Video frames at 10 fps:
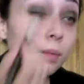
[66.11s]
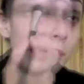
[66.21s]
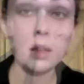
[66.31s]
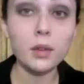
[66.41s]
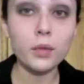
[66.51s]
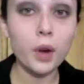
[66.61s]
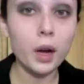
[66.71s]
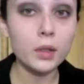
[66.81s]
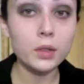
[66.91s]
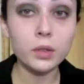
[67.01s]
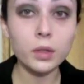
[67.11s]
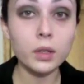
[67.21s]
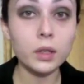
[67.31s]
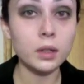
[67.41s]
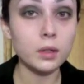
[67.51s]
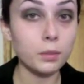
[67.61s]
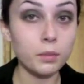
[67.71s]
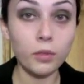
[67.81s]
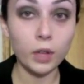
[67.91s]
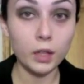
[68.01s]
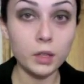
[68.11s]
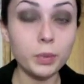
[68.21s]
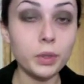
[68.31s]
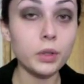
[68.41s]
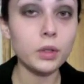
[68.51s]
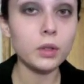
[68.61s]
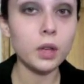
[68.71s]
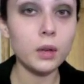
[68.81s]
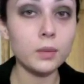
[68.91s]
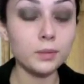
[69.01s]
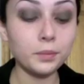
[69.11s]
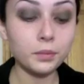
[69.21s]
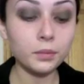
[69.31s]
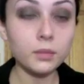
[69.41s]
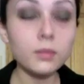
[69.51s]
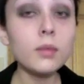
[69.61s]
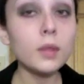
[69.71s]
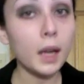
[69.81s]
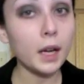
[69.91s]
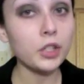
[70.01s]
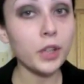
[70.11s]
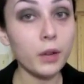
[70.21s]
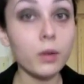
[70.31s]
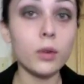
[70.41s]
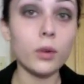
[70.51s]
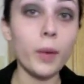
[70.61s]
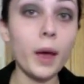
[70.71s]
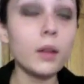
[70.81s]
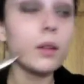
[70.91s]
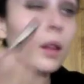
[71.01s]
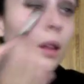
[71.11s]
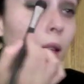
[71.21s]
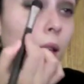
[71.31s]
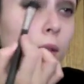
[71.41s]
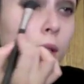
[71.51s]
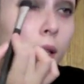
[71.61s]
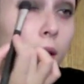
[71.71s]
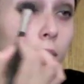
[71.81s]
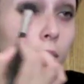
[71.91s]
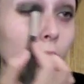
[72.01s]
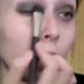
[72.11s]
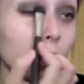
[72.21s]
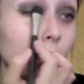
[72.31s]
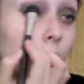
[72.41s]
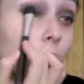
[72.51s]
Like a Frost or a the Luxe Pearl eyeshadow or a matte gives it a nice effect.